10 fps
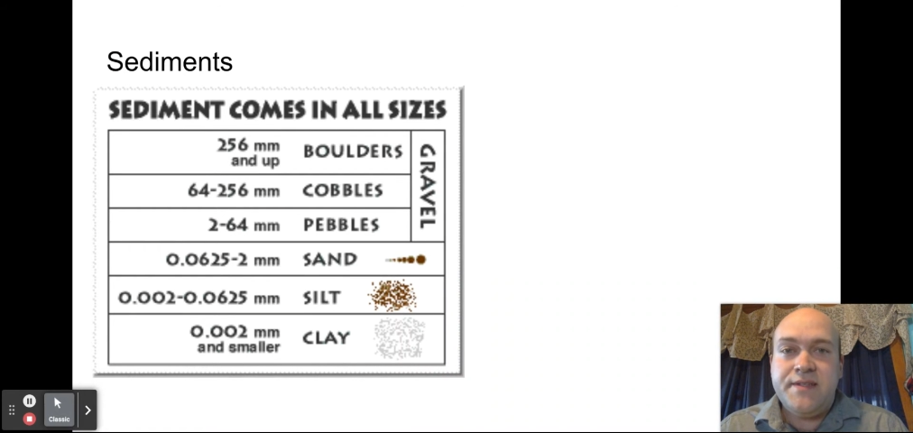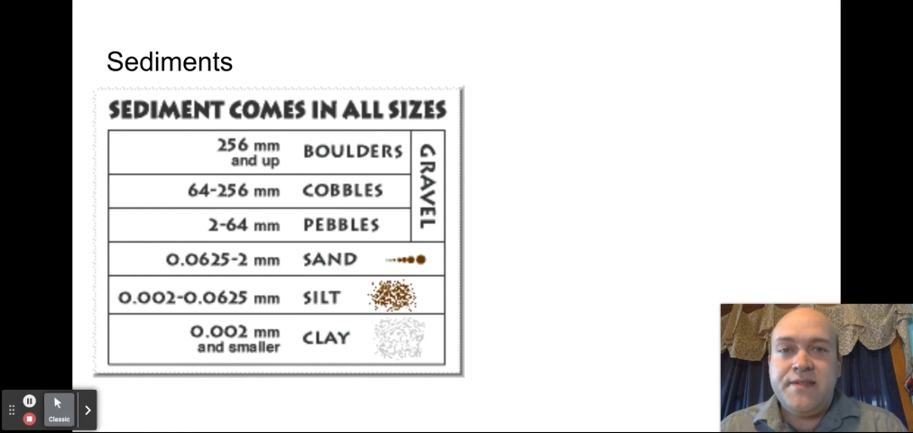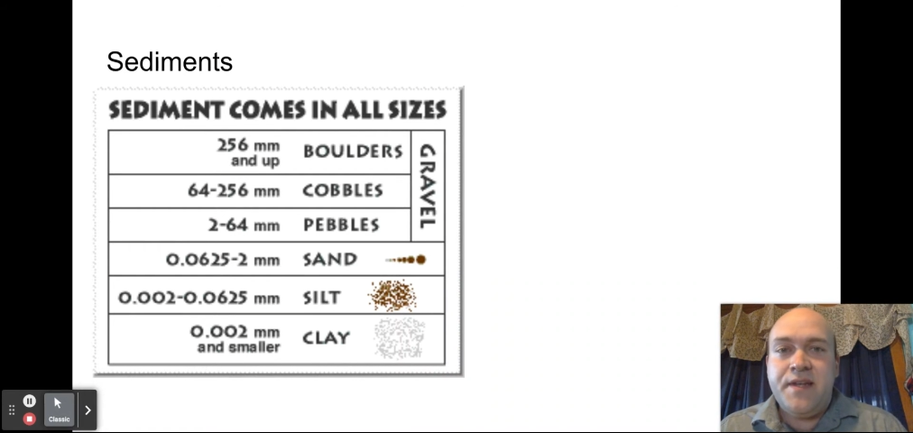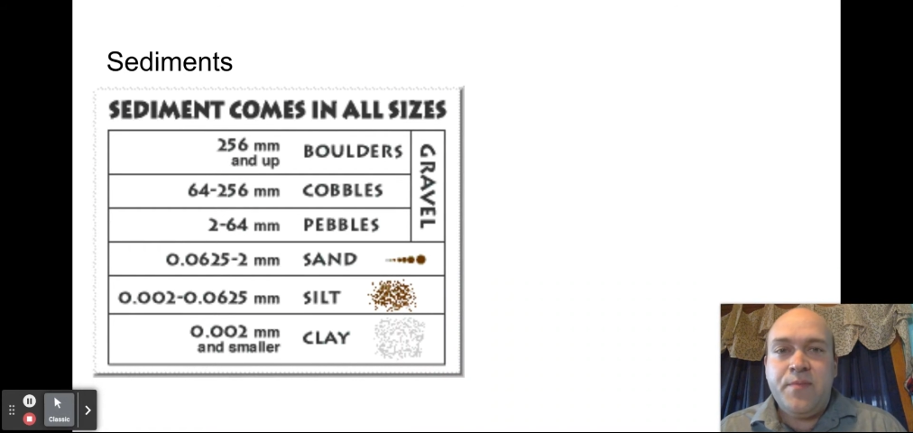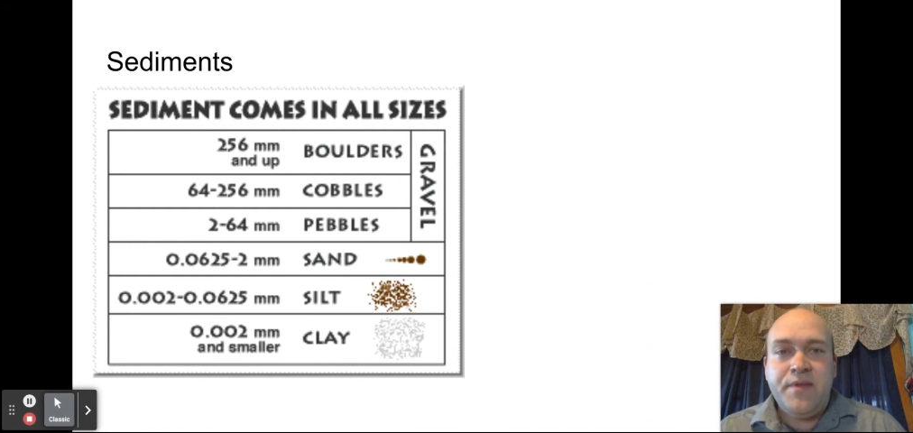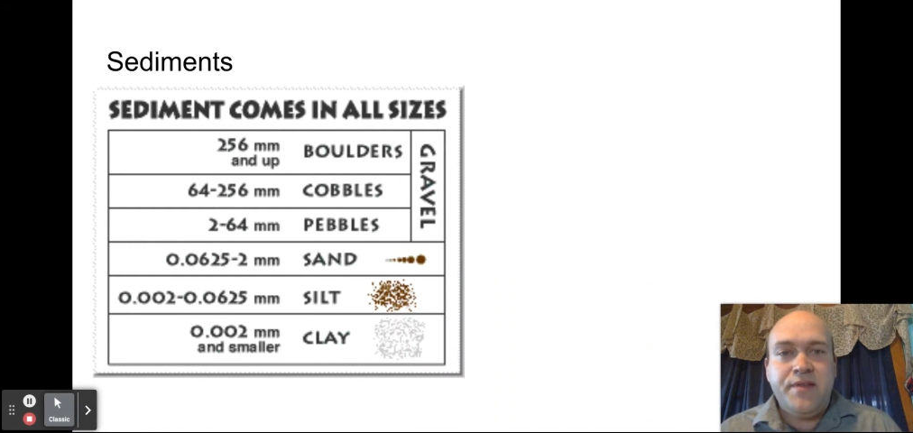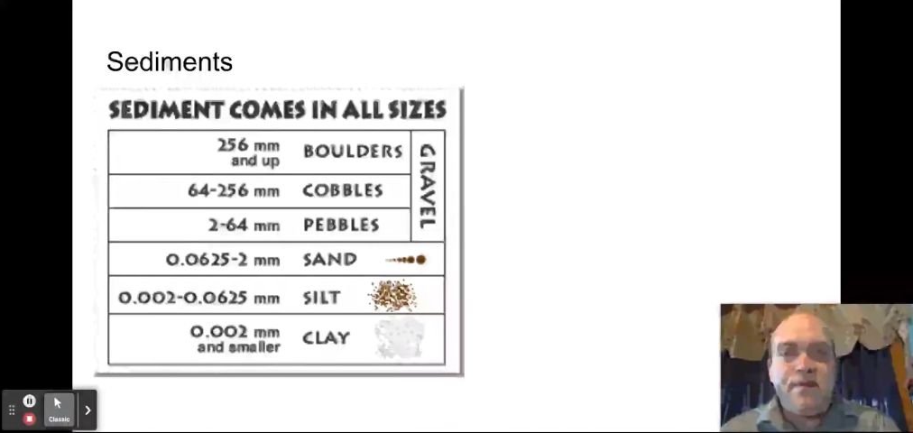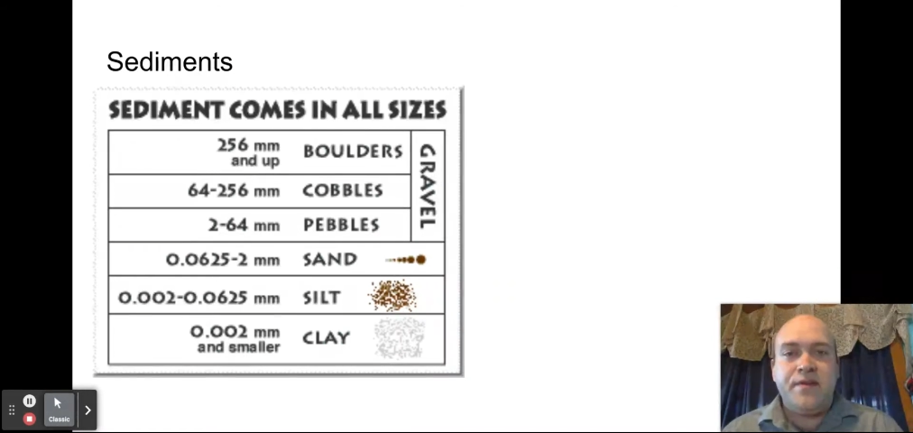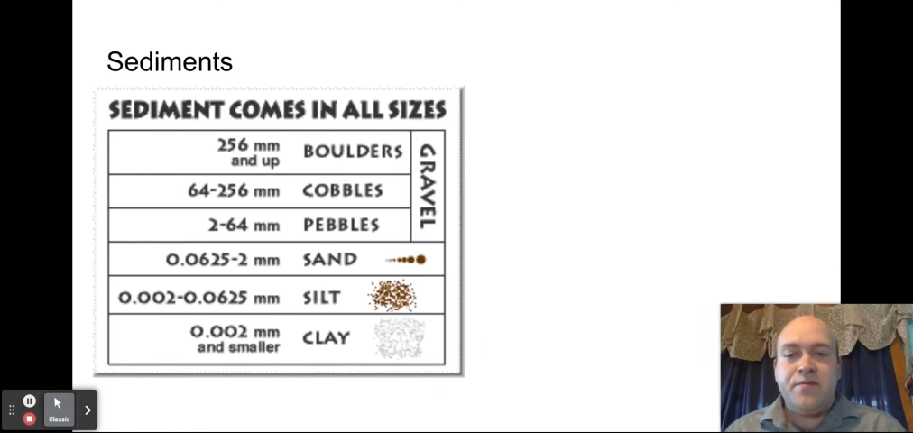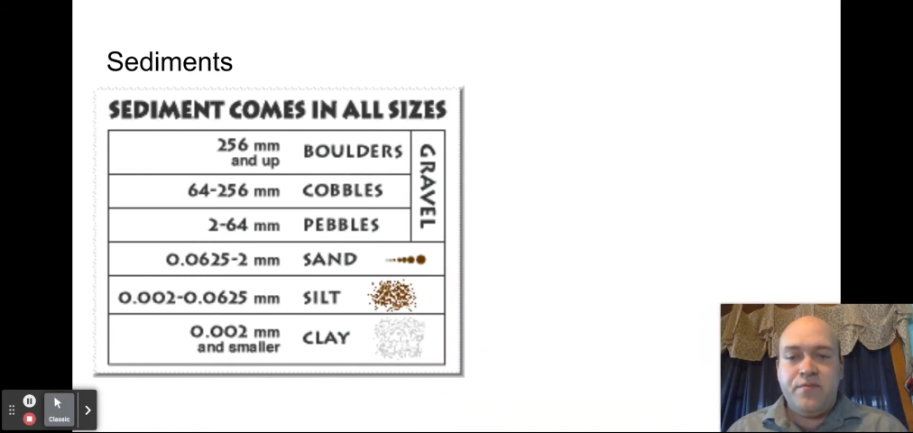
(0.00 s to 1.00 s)
the sediment
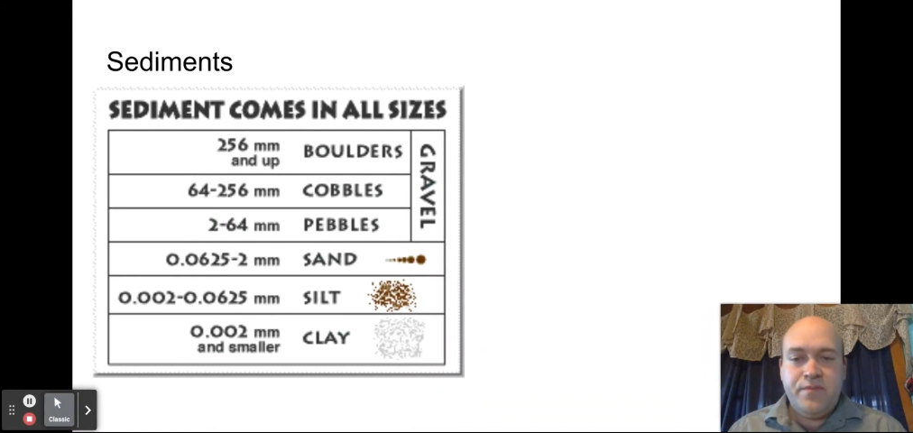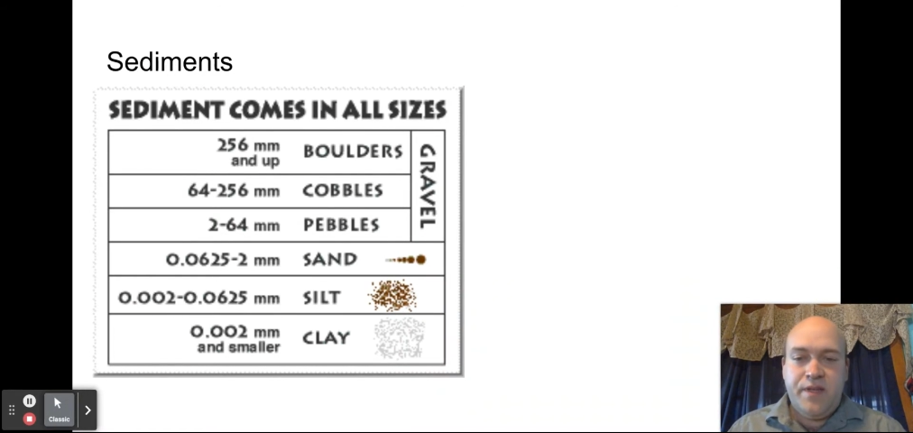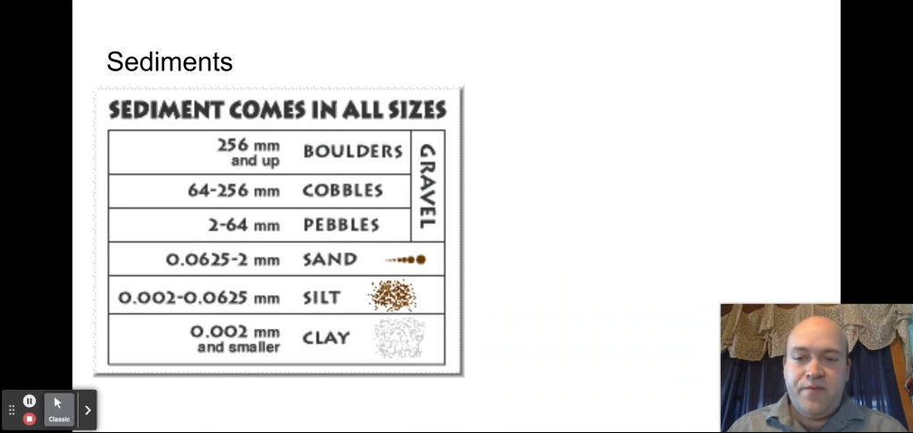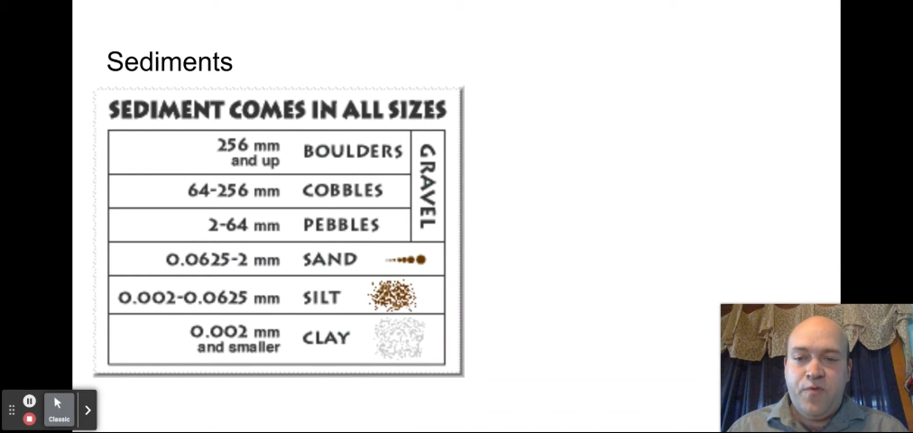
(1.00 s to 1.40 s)
that